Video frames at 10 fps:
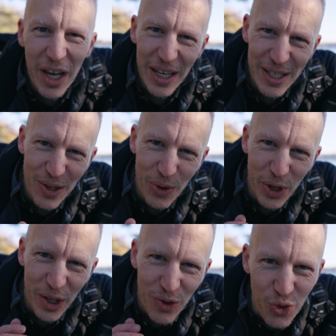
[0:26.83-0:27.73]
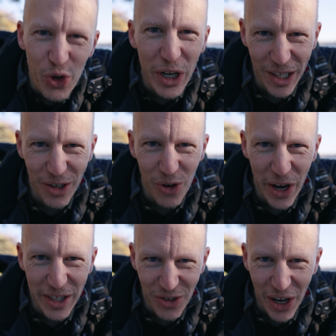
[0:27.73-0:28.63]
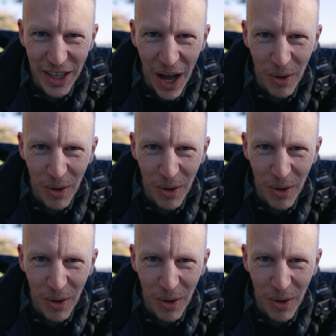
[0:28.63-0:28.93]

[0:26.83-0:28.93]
is looking really great right now.